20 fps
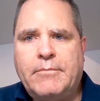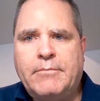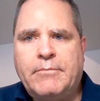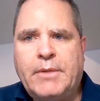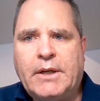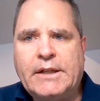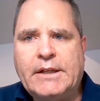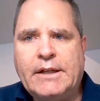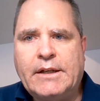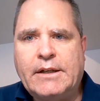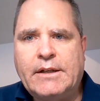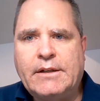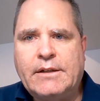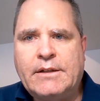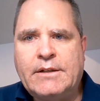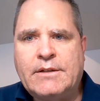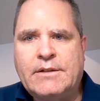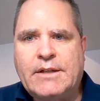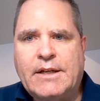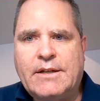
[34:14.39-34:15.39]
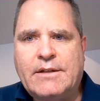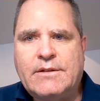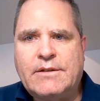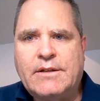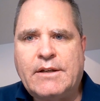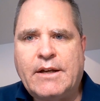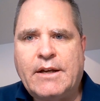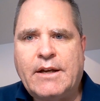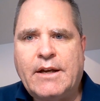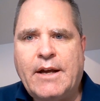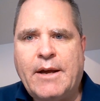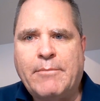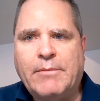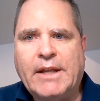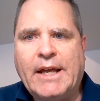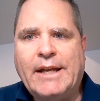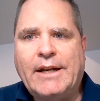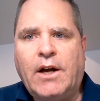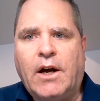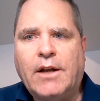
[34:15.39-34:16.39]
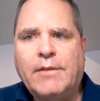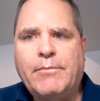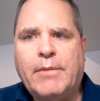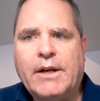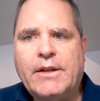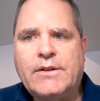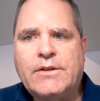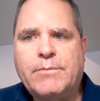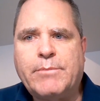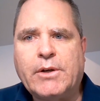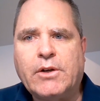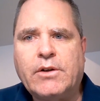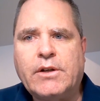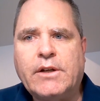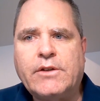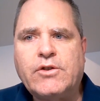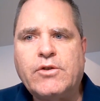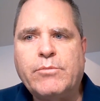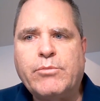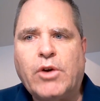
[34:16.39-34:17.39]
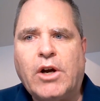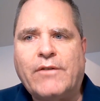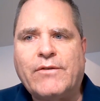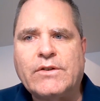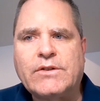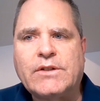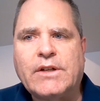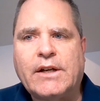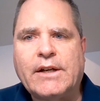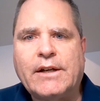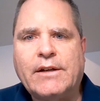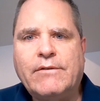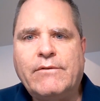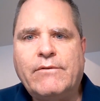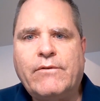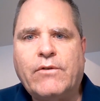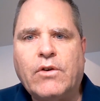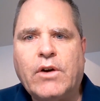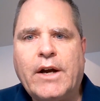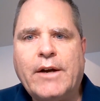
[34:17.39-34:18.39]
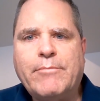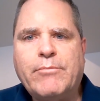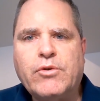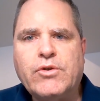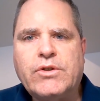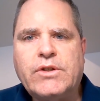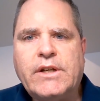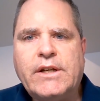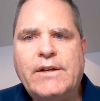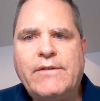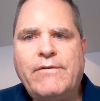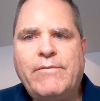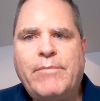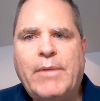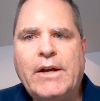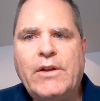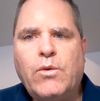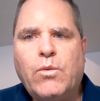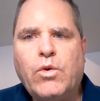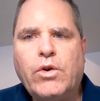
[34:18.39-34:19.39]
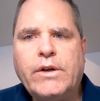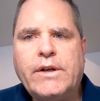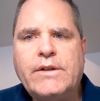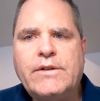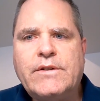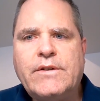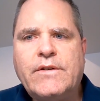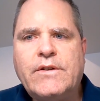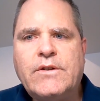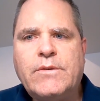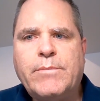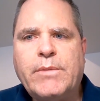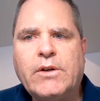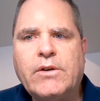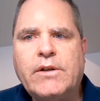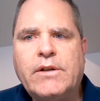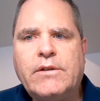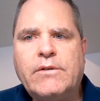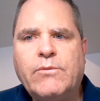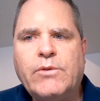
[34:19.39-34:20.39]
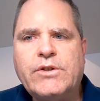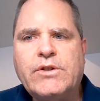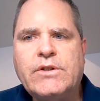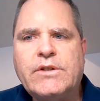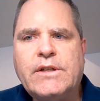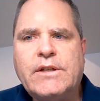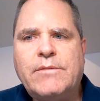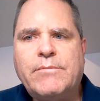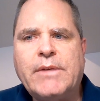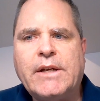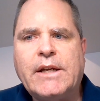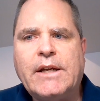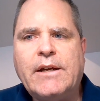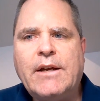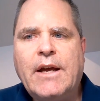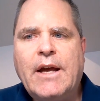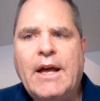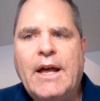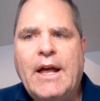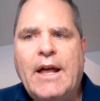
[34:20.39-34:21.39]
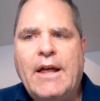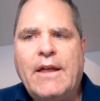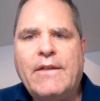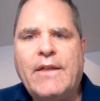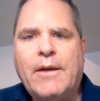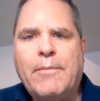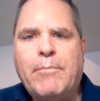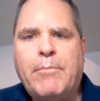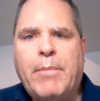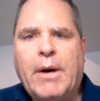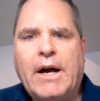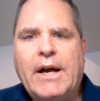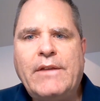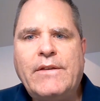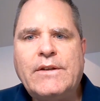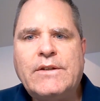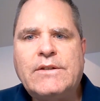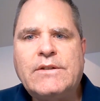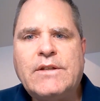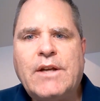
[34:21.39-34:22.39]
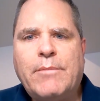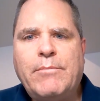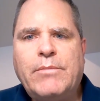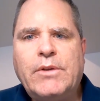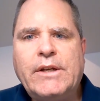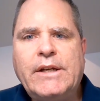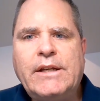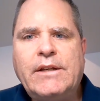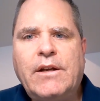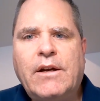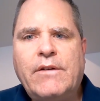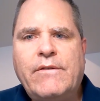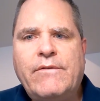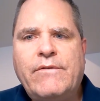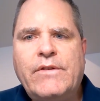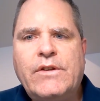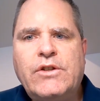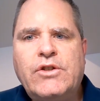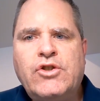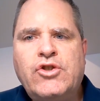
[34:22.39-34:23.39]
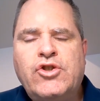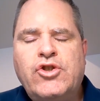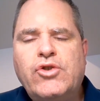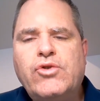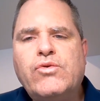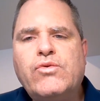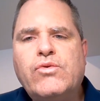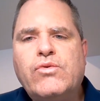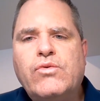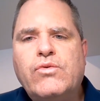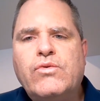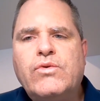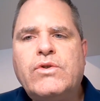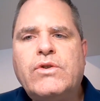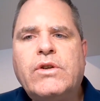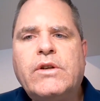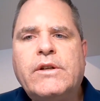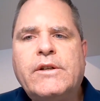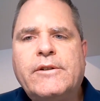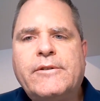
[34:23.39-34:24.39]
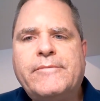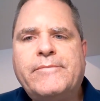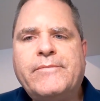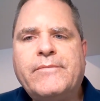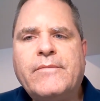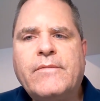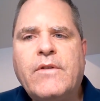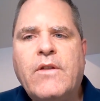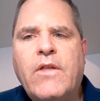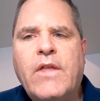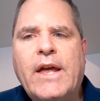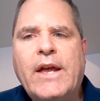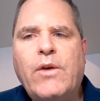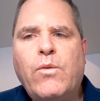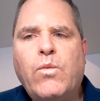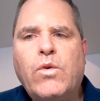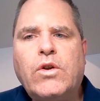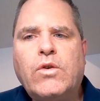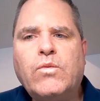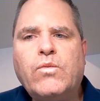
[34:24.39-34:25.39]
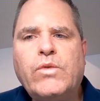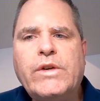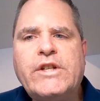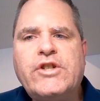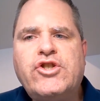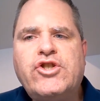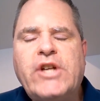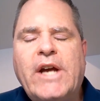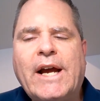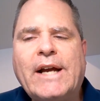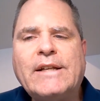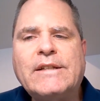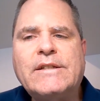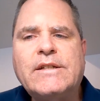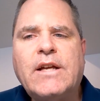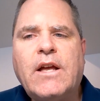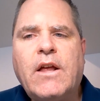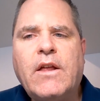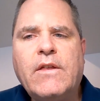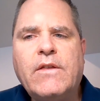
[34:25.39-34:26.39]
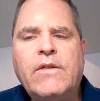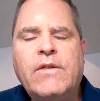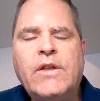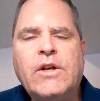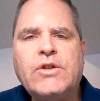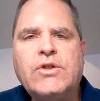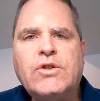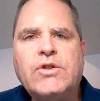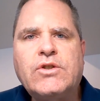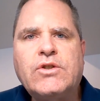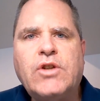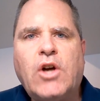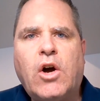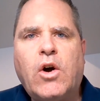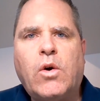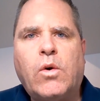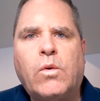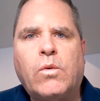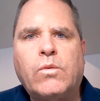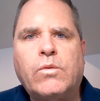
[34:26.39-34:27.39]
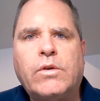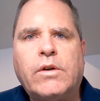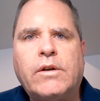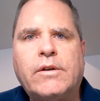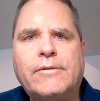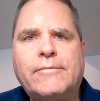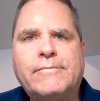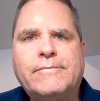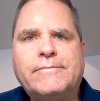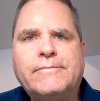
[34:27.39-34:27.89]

But he says, Am led on by the Spirit unto prophesying, for I perceive by the workings of the Spirit which is in me that by the stumbling of the Jews they will reject the stone